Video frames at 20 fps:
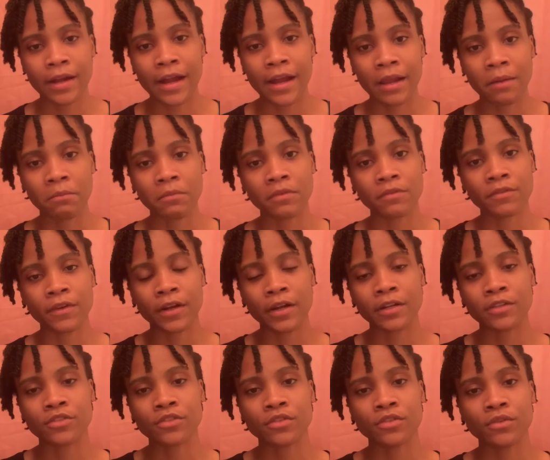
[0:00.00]
I am
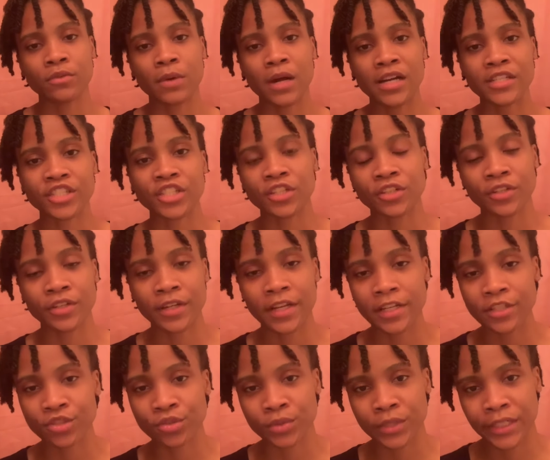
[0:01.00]
referring to washing your
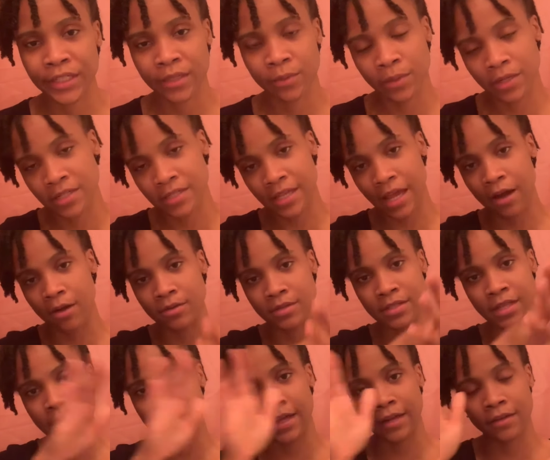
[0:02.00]
natural hair when it's
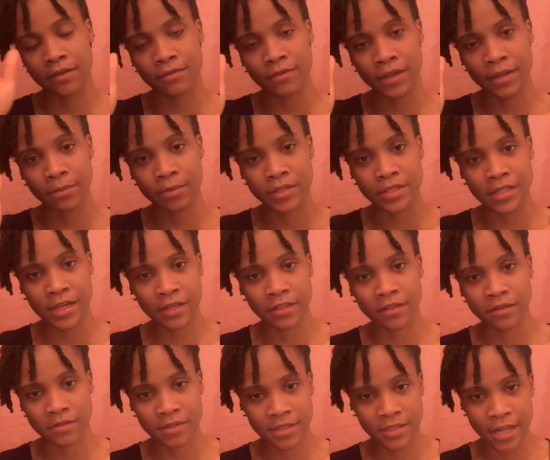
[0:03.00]
outside of a
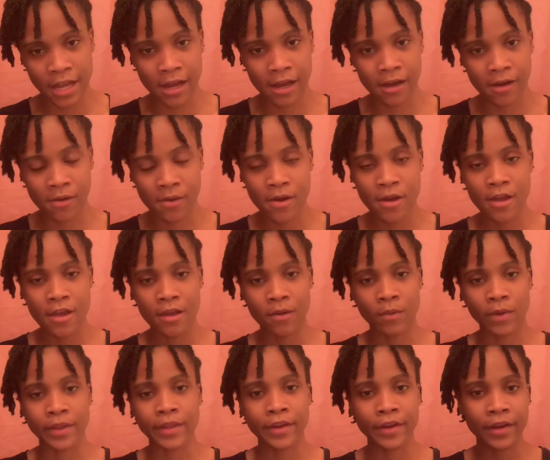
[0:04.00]
protective style,
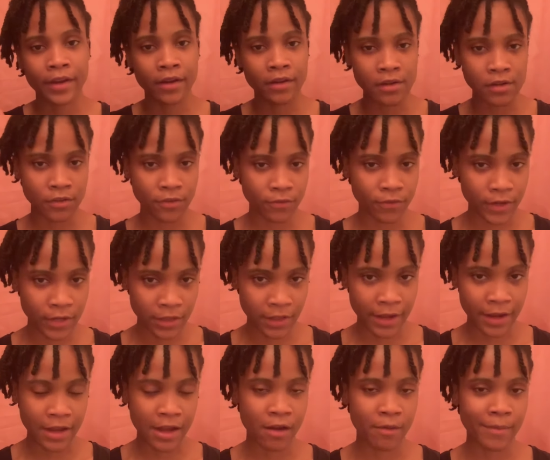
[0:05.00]
when your hair is free
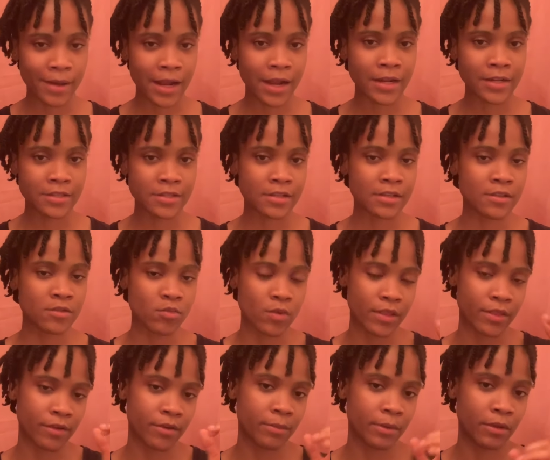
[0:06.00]
like how mine is,
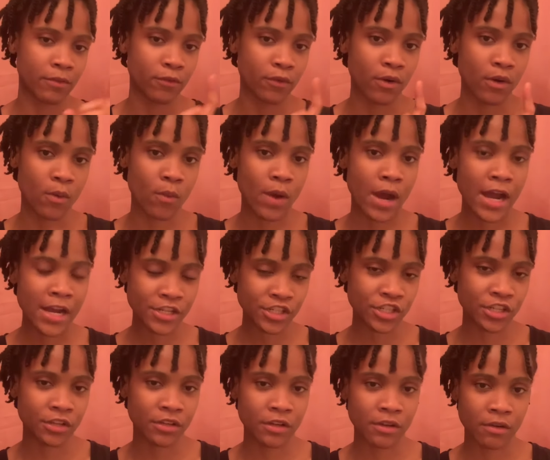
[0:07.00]
whether it be for a
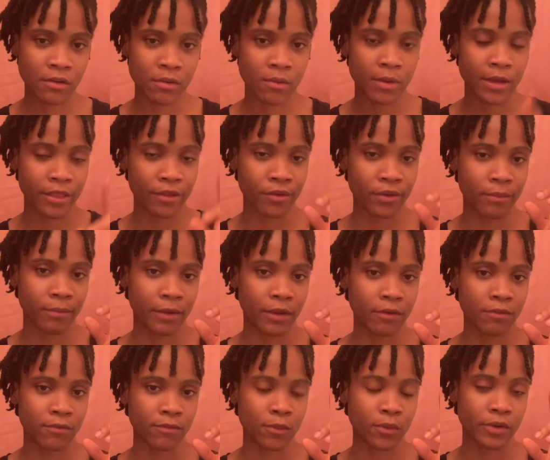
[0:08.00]
wash and go, whether it
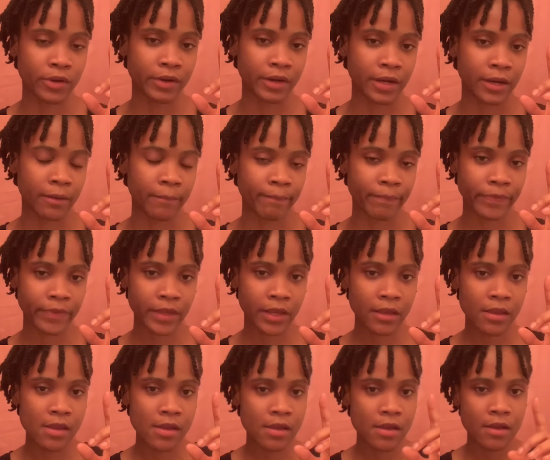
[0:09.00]
be for
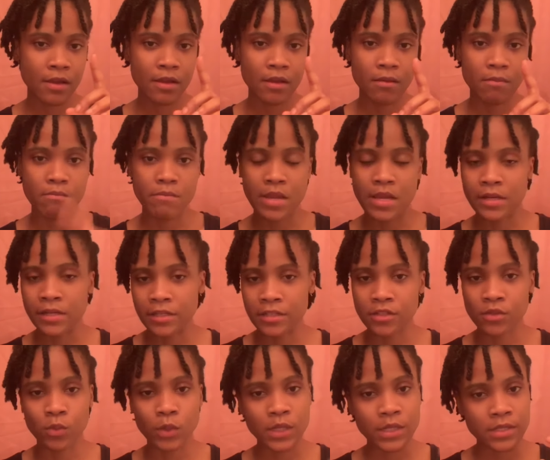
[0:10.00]
mini
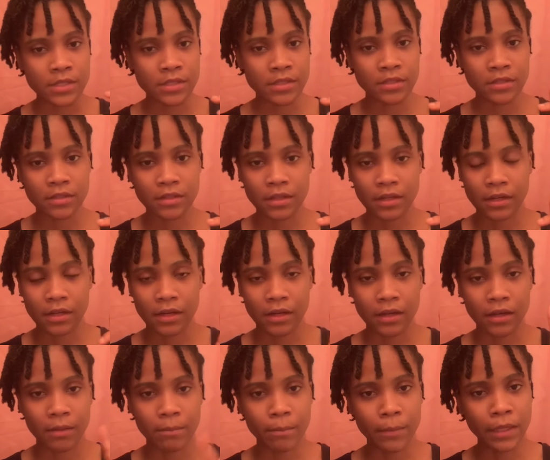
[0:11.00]
twists,
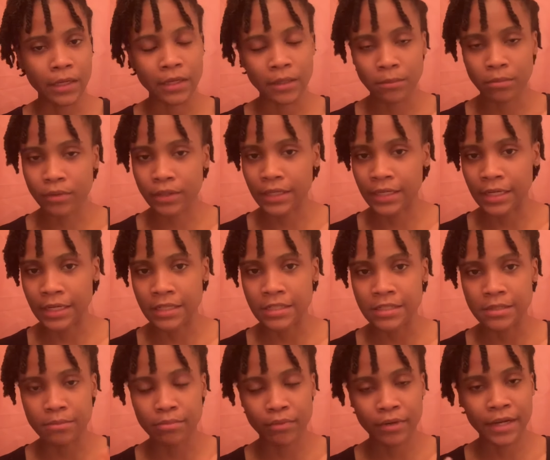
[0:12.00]
mini
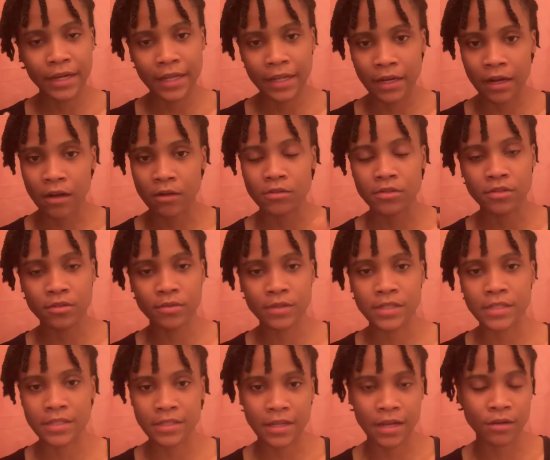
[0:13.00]
braids, braid outs,
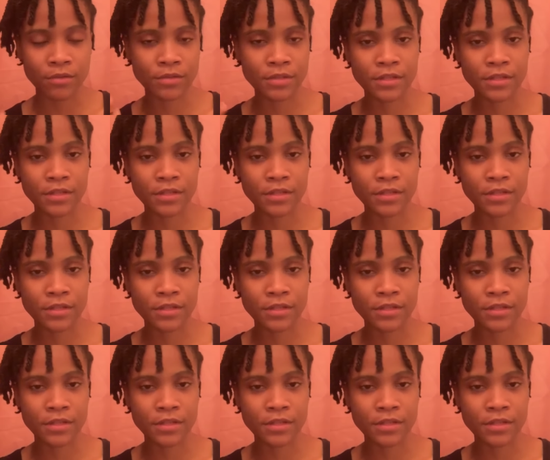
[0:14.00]
twist outs.